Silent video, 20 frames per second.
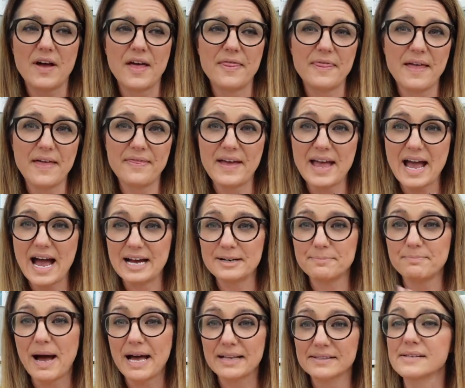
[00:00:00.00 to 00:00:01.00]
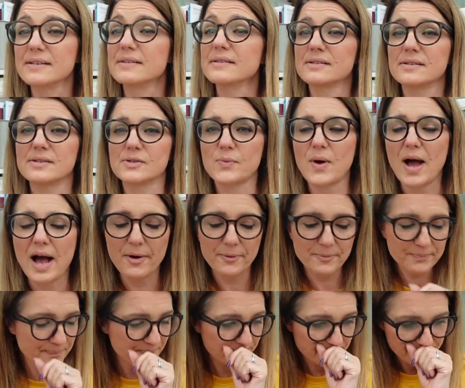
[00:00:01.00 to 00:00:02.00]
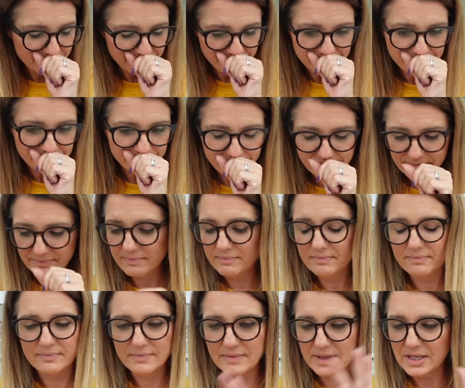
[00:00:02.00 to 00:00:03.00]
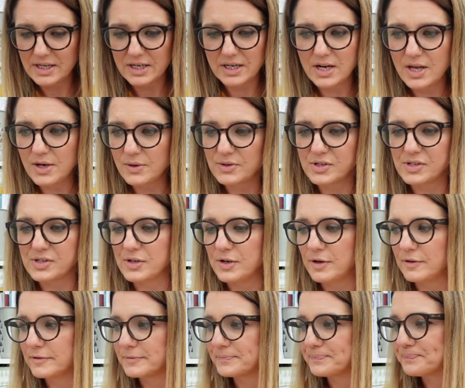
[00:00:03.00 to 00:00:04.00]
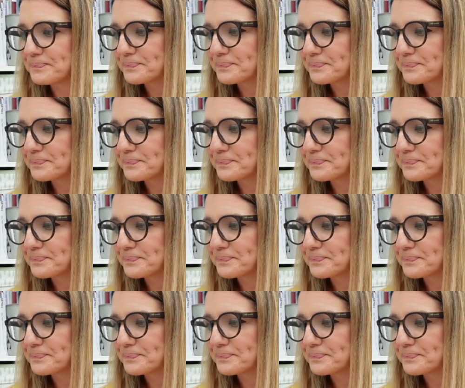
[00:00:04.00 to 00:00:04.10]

and then they had patterns as well loads of stuff.